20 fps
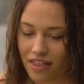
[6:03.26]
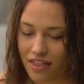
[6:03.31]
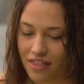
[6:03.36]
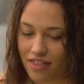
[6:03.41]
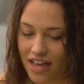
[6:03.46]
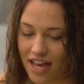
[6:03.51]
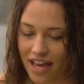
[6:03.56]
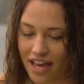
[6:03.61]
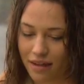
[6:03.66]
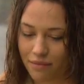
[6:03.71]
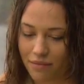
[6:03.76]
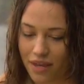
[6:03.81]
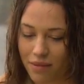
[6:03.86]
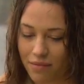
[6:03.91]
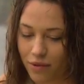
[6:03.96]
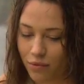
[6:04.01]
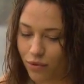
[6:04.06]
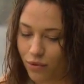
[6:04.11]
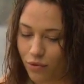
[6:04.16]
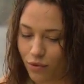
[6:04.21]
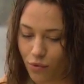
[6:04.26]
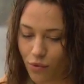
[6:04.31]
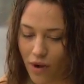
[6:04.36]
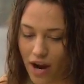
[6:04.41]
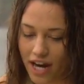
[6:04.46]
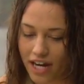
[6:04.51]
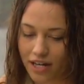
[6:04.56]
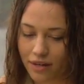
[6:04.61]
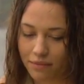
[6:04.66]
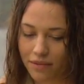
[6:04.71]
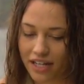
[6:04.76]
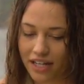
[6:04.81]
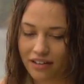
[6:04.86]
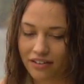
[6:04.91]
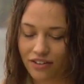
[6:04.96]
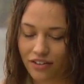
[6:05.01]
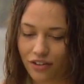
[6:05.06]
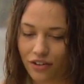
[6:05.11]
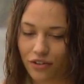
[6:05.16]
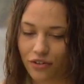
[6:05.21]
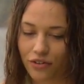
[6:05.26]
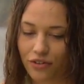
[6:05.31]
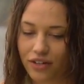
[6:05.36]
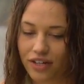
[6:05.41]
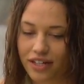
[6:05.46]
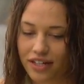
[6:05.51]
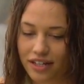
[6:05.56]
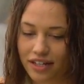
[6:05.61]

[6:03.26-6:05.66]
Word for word: that maybe would require me to